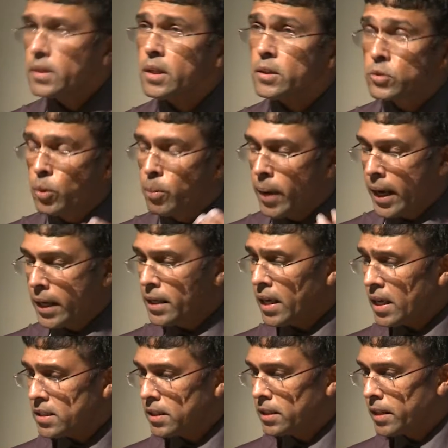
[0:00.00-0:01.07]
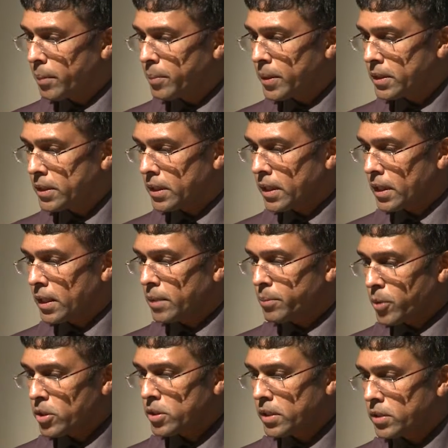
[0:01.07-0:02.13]
So by analyzing that particular
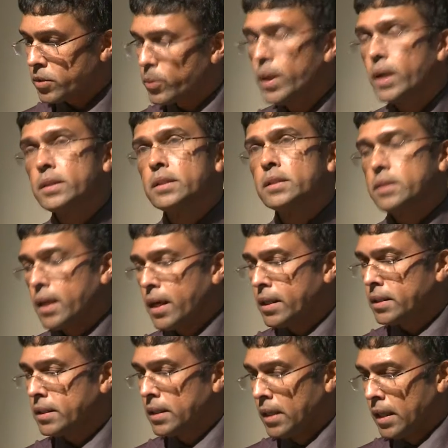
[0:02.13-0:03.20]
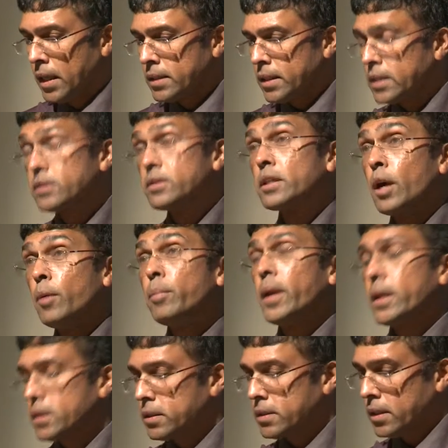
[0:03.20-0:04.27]
process, we understand that it's a
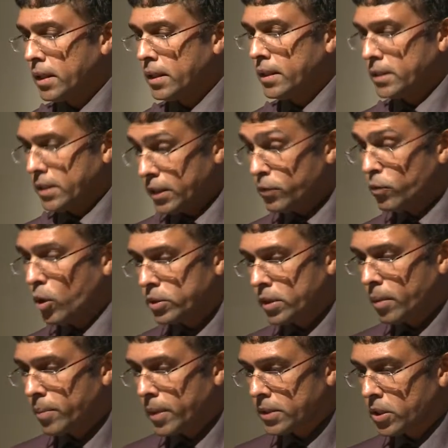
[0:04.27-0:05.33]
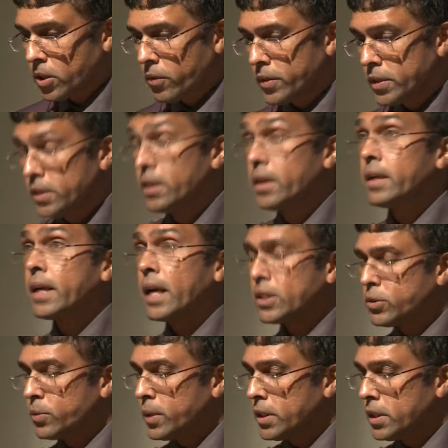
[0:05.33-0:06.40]
complex, it involves complex set of engineering
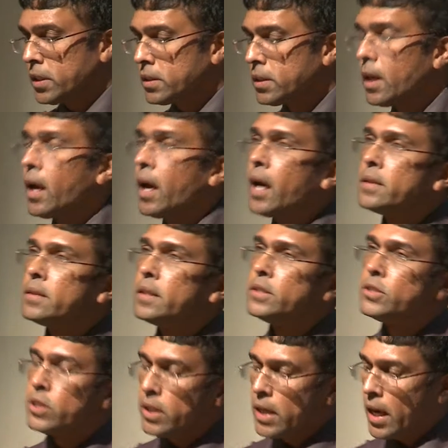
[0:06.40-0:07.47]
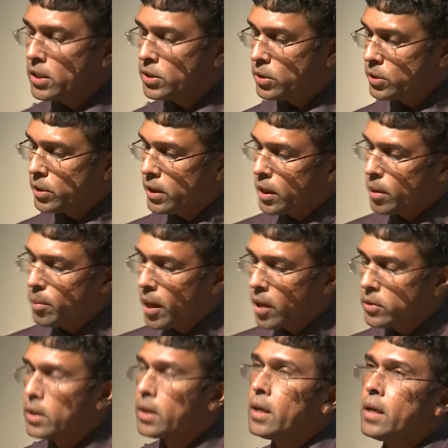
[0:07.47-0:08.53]
activities, and the engineer has to think
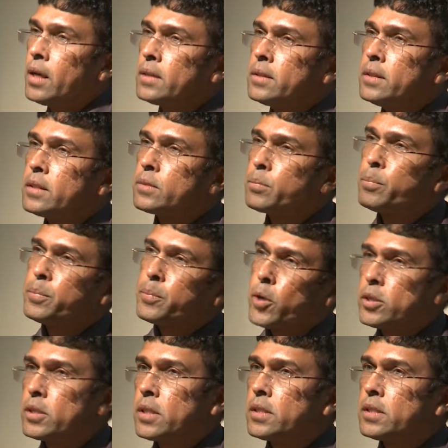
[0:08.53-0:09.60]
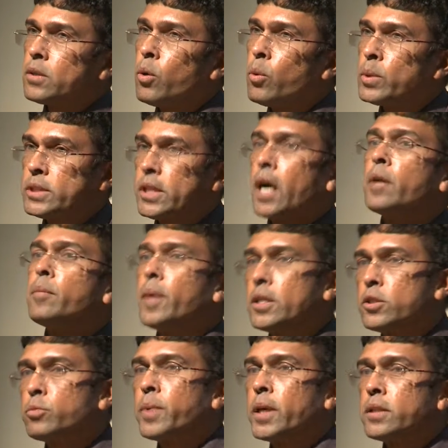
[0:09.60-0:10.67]
about this process over time and
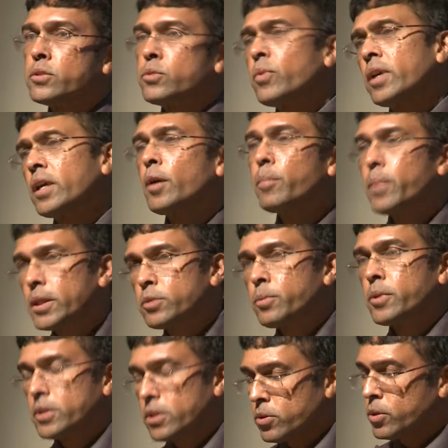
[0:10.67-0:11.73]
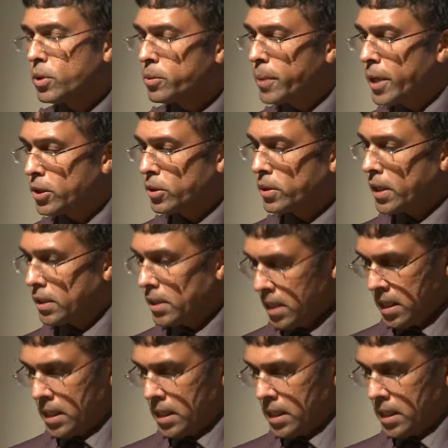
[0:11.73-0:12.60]
space. Very complex process. You need to make sure that